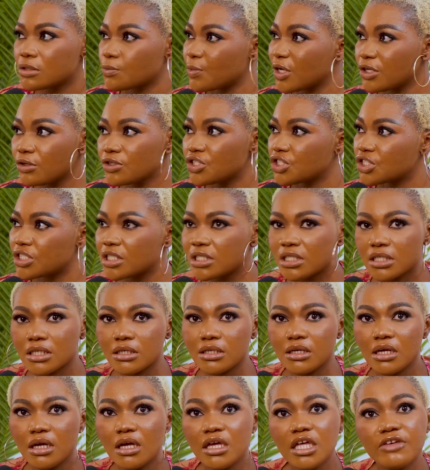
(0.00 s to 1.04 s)
we're not shading.
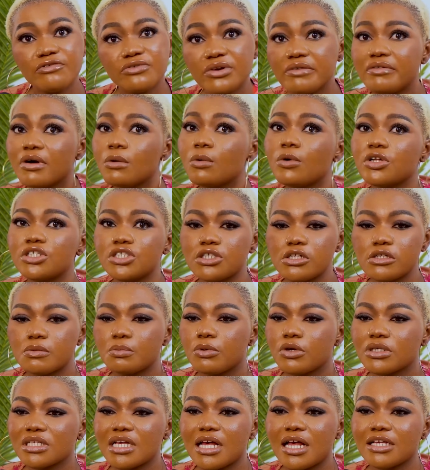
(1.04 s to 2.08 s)
If you ever watch this
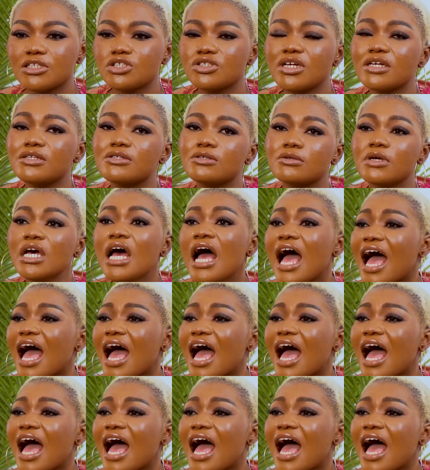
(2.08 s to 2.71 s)
podcast, try to.